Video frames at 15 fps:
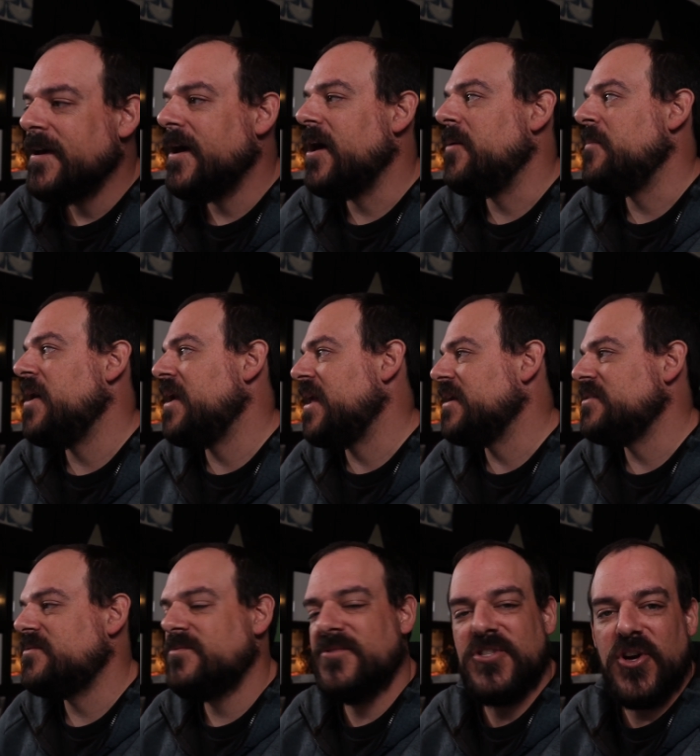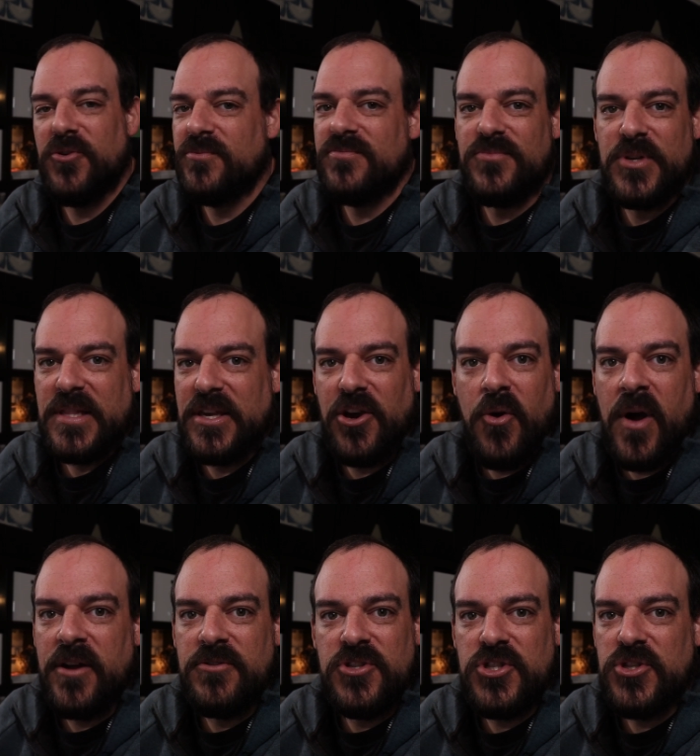Um, and I don't really go
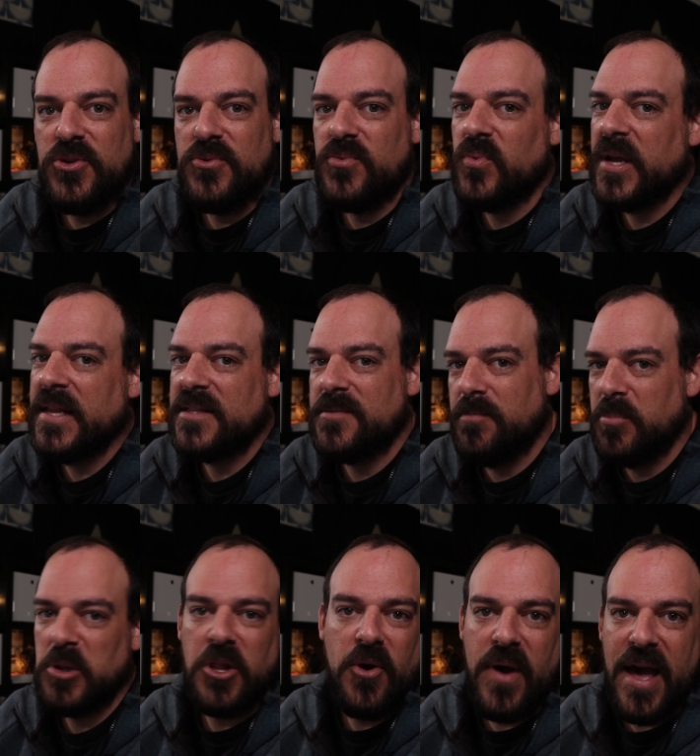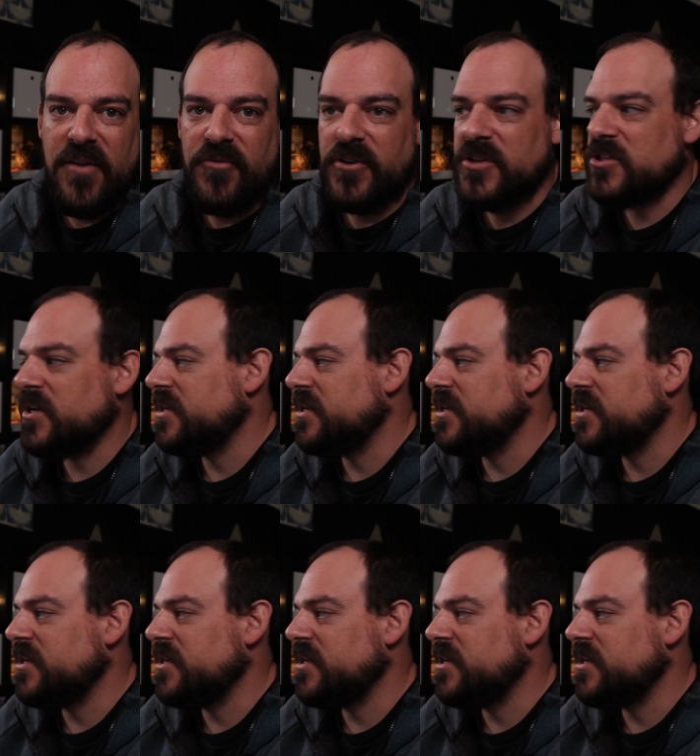out and shoot when it's below average.